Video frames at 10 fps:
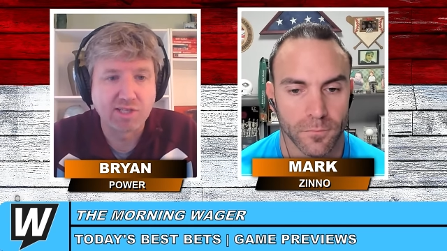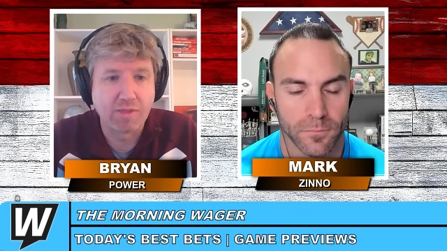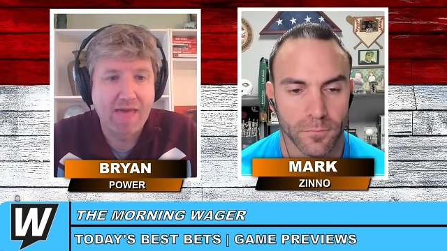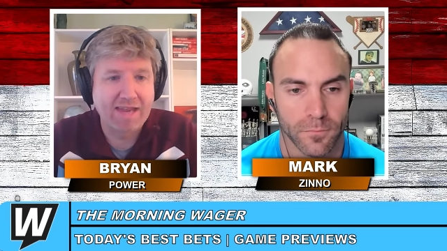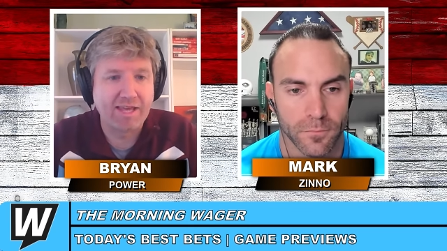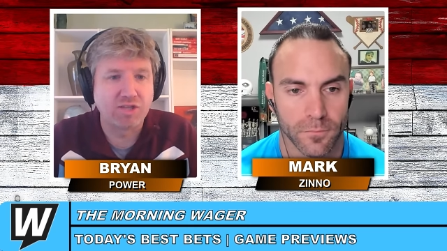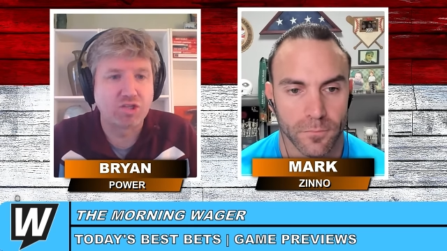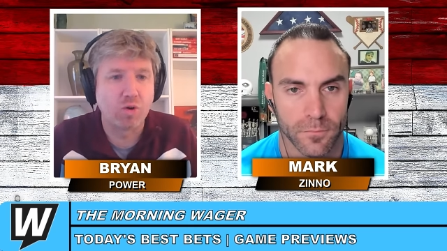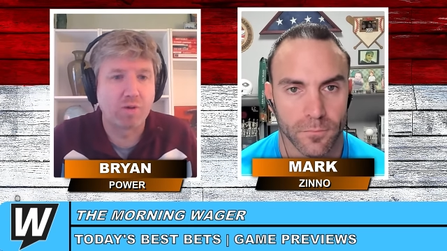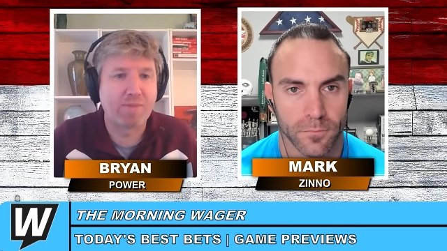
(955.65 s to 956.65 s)
Speaker 1: So that
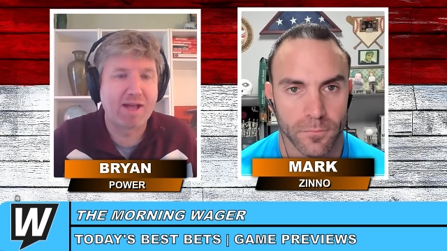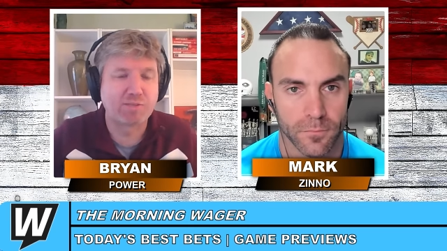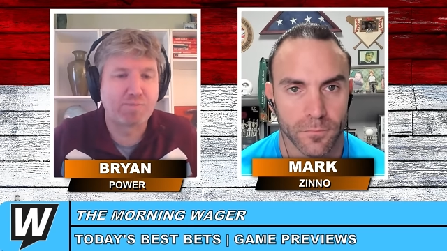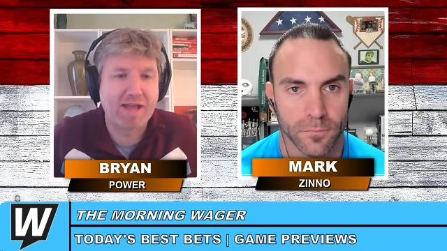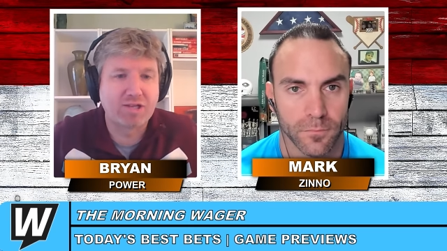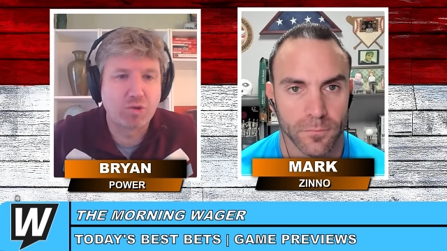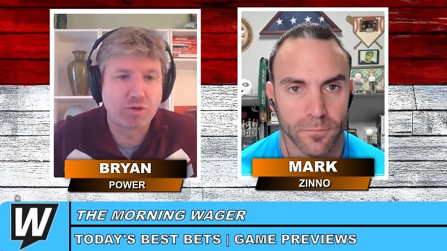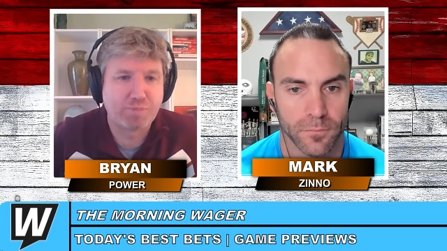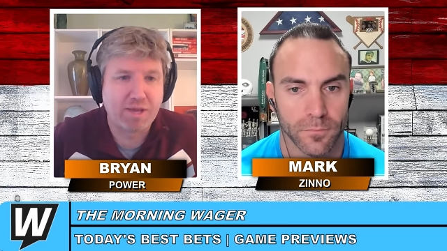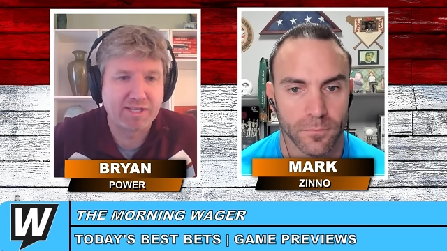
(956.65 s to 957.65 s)
is your best bet,
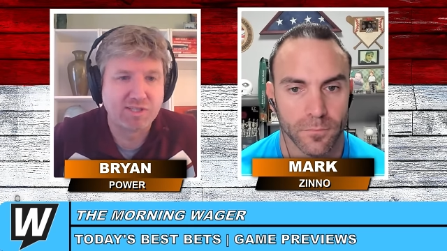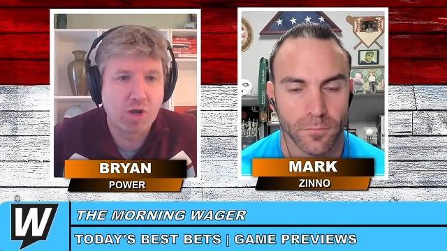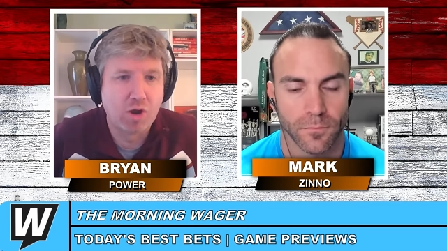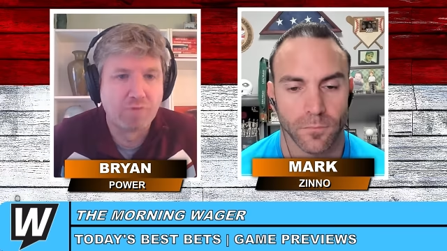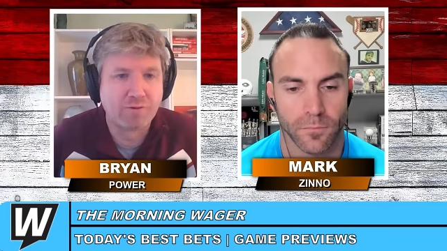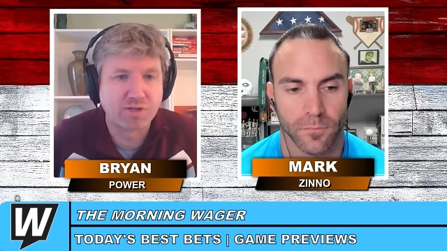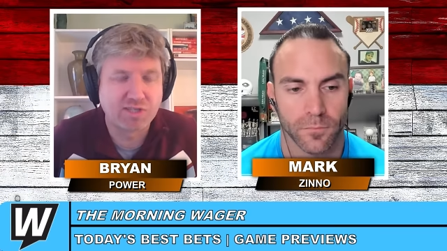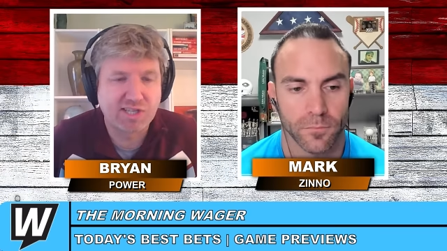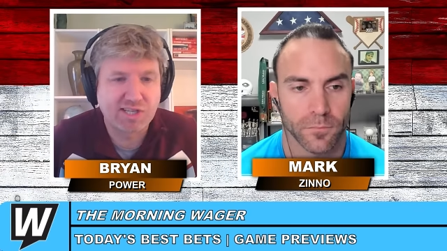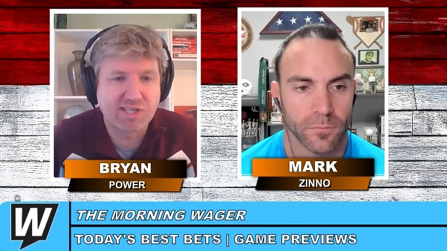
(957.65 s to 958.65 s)
George Pickens, over
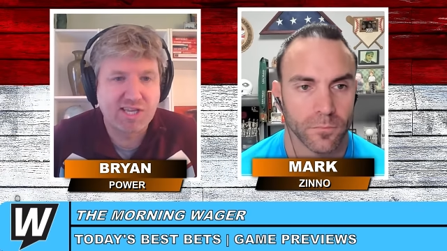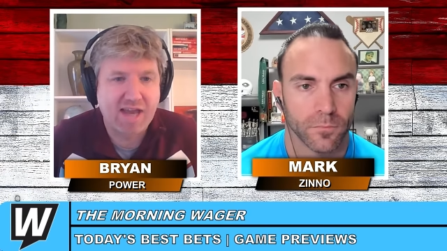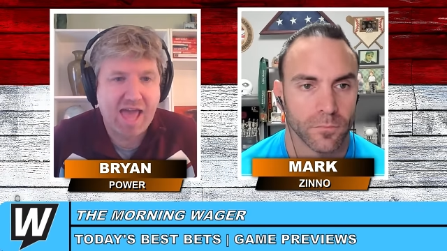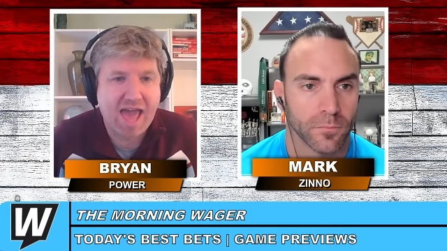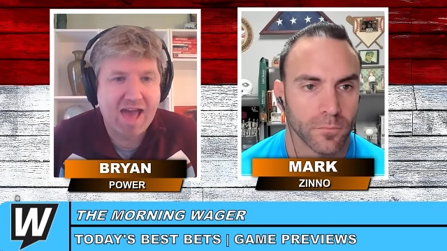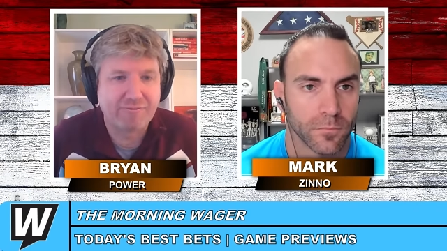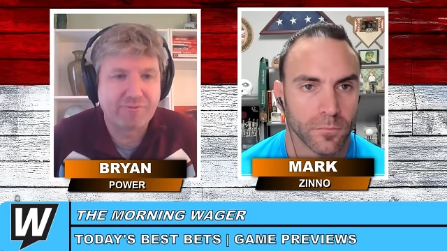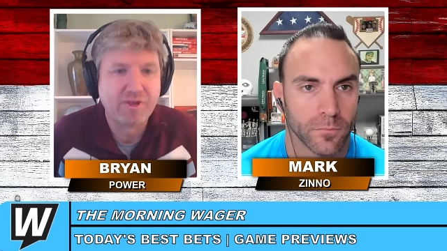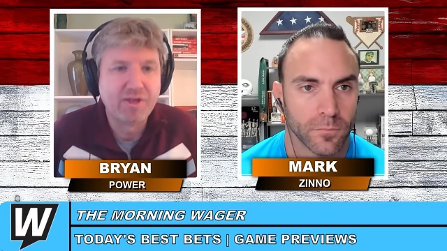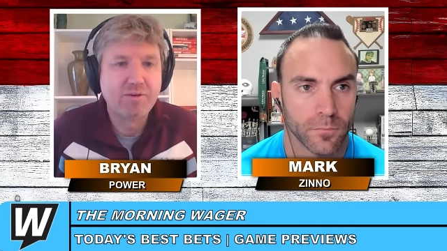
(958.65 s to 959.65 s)
60 and a half
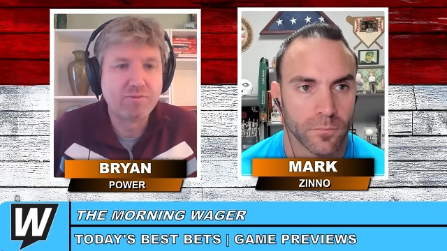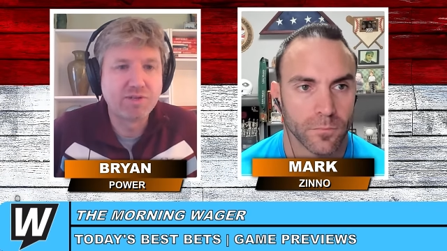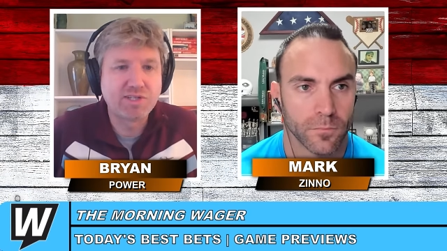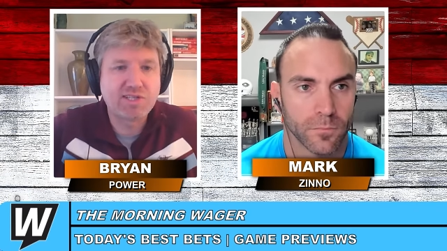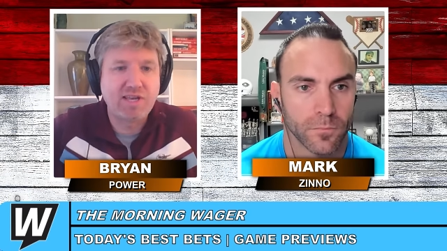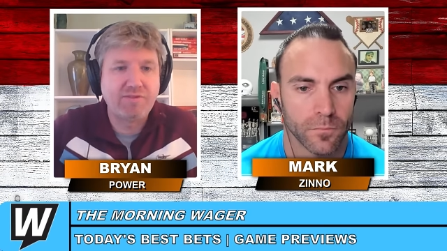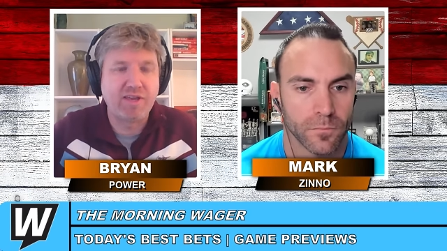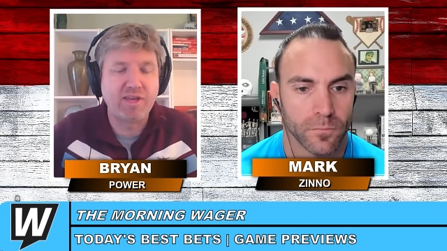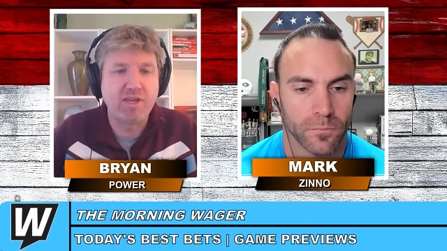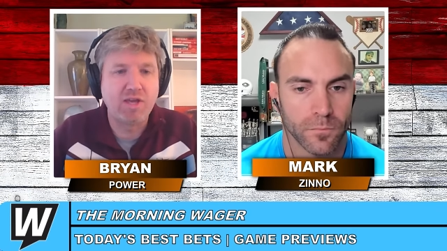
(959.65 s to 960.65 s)

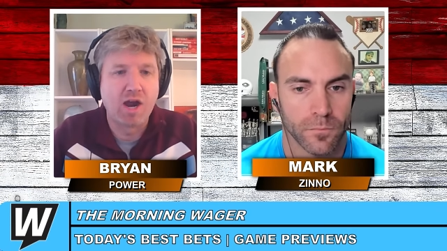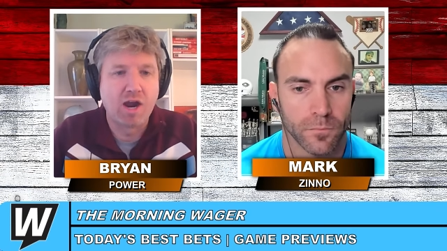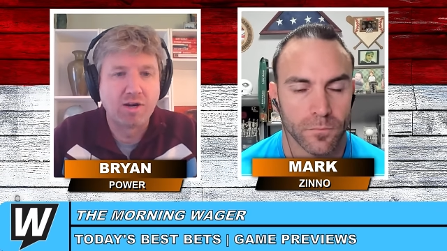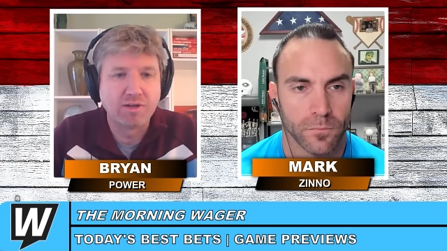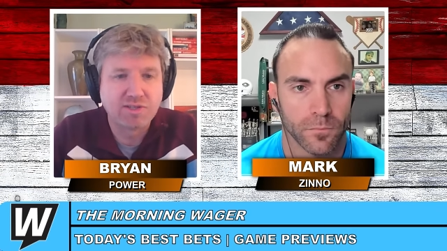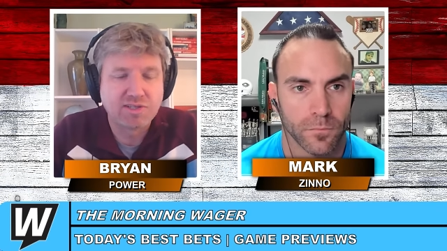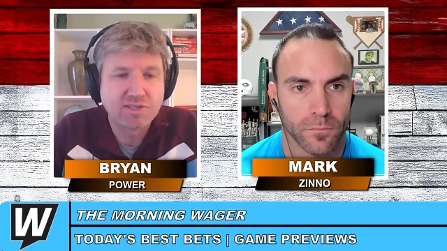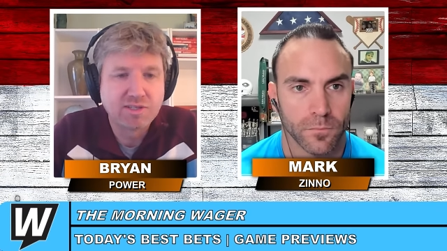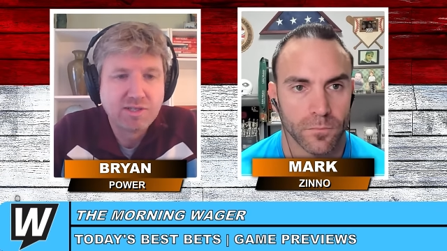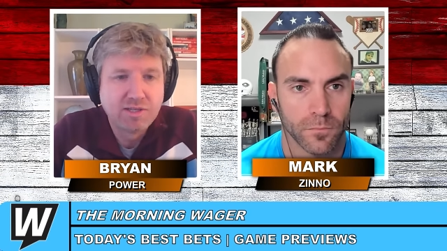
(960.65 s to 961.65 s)
receiving yards.